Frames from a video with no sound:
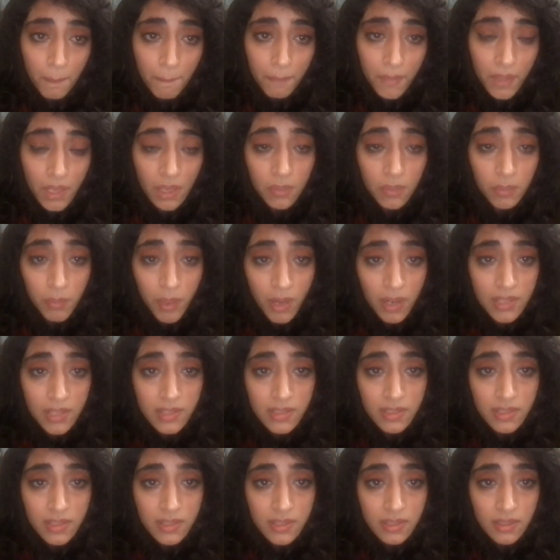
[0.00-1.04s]
It
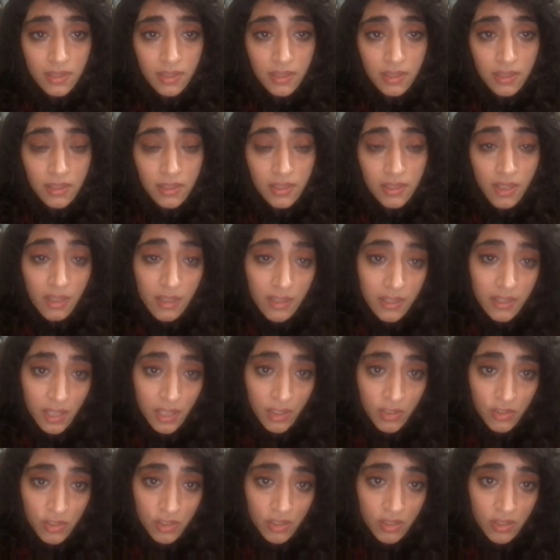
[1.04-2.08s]
passes,
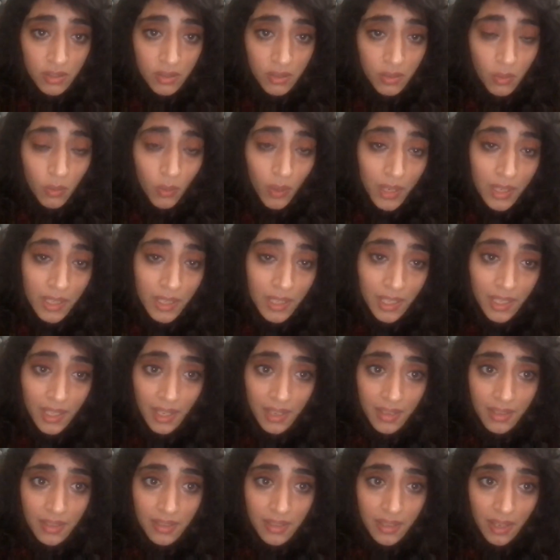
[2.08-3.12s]
rugged-edged, one day
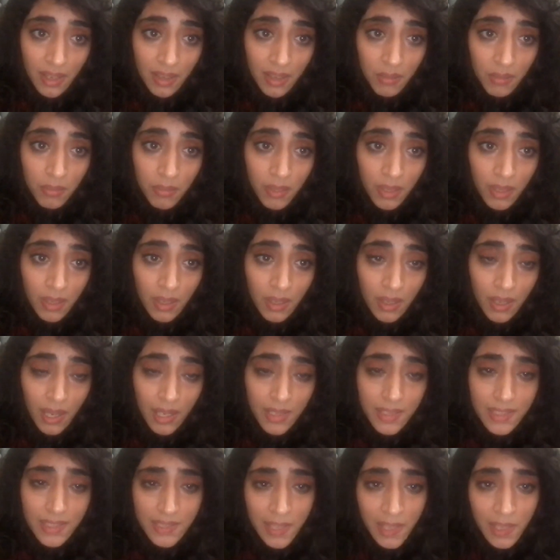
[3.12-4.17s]
at a time,
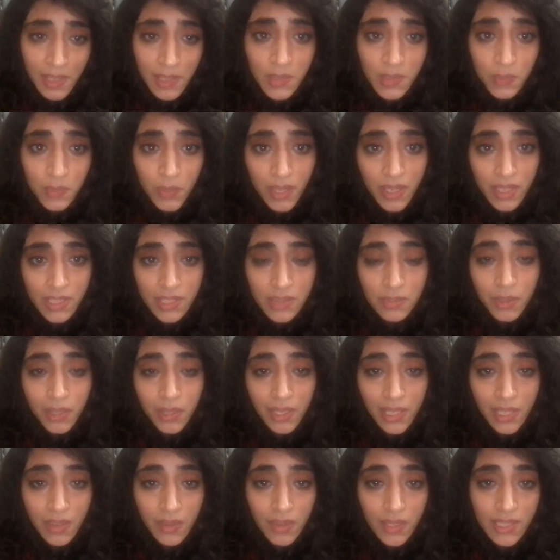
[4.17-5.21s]
at snail's pace
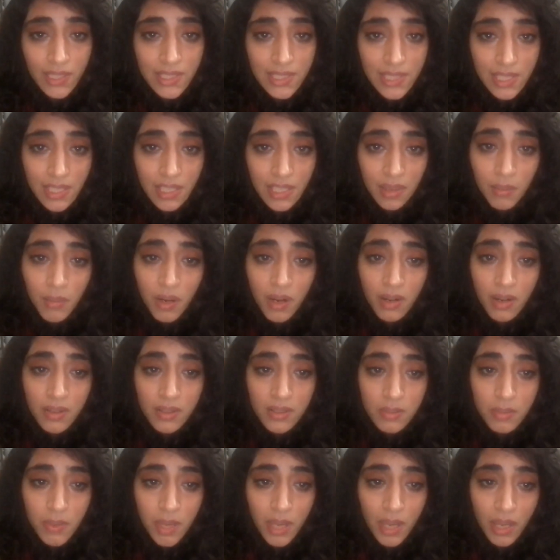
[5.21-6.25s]
but leaving sticky
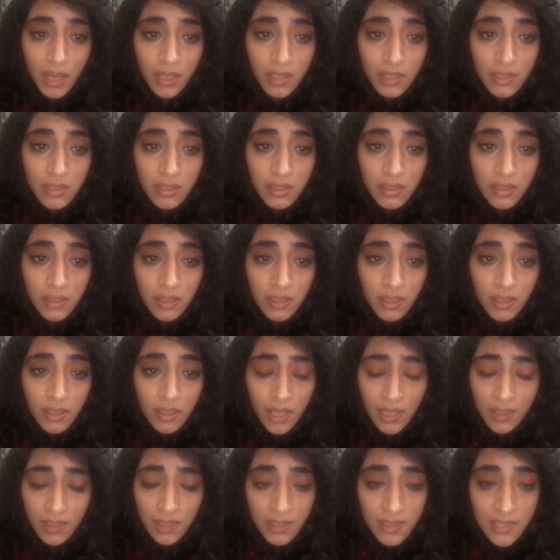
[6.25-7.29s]
marks behind.
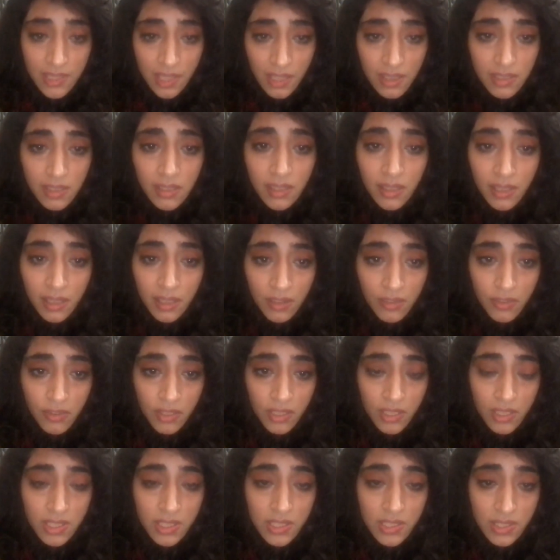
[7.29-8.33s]
And then suddenly for
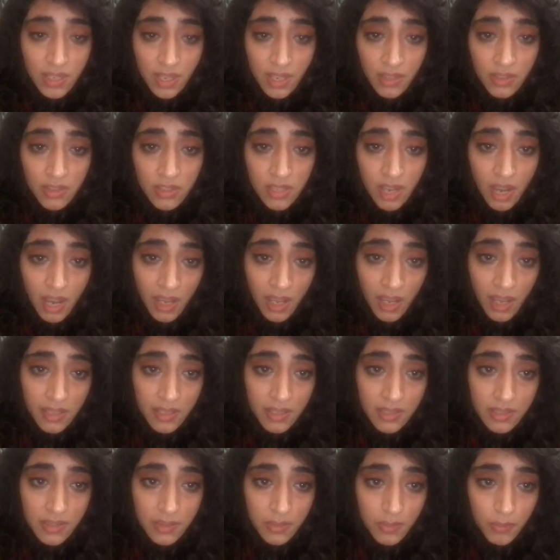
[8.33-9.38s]
estranged
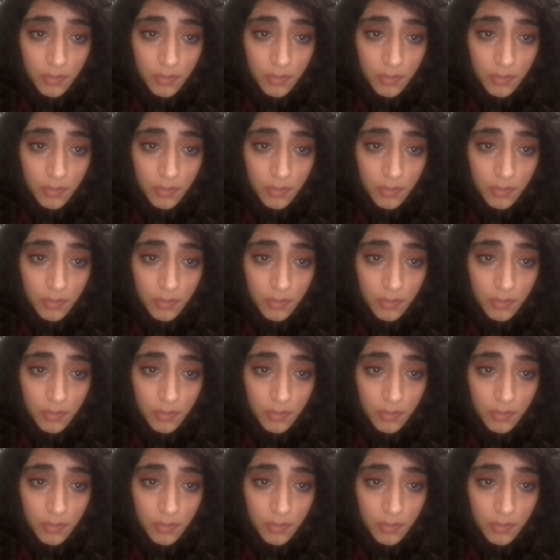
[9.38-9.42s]
eyes.